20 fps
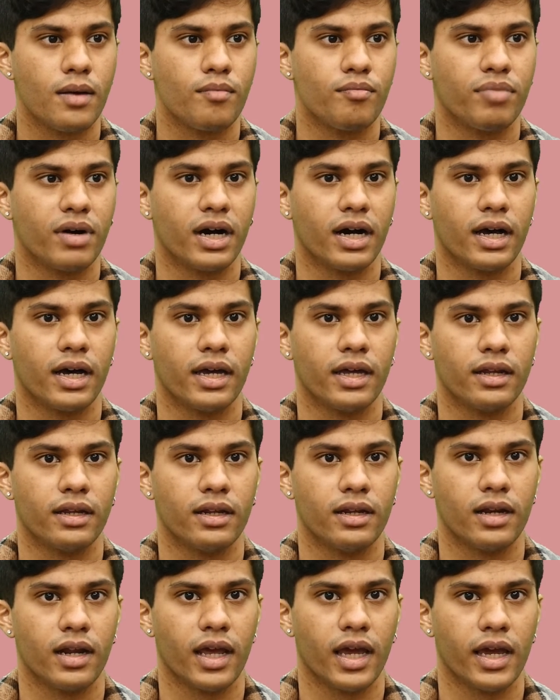
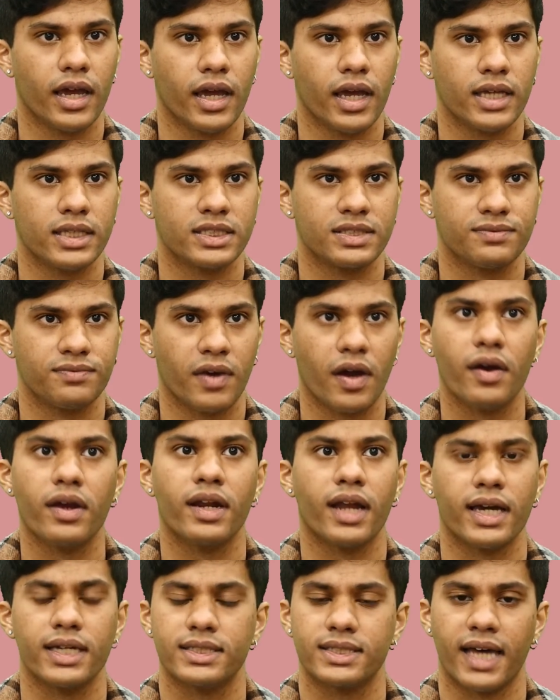But it's very
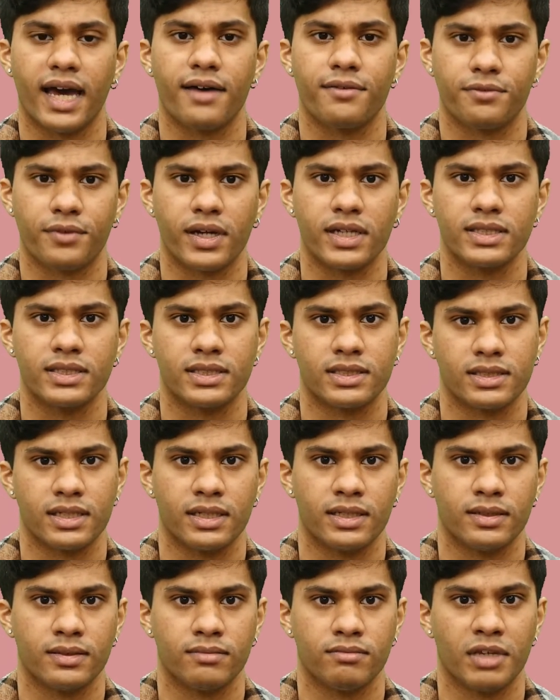nice to have friends
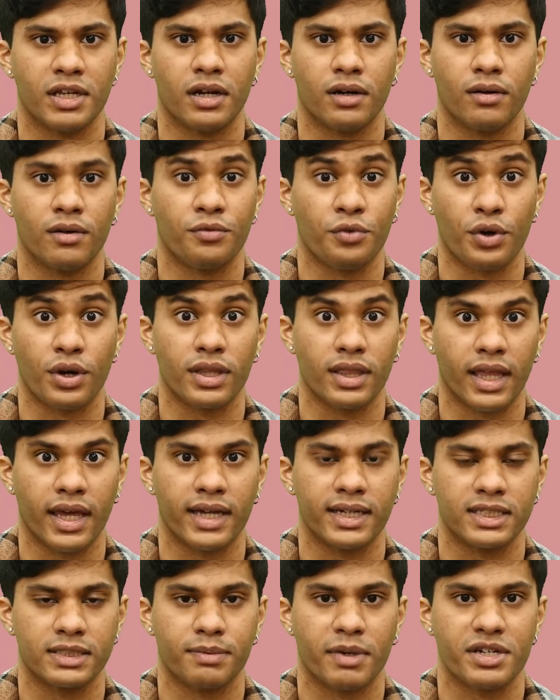in a foreign
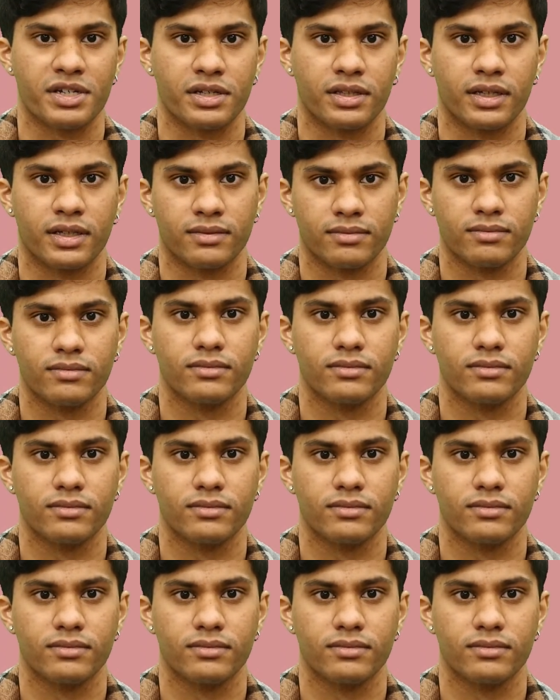land especially.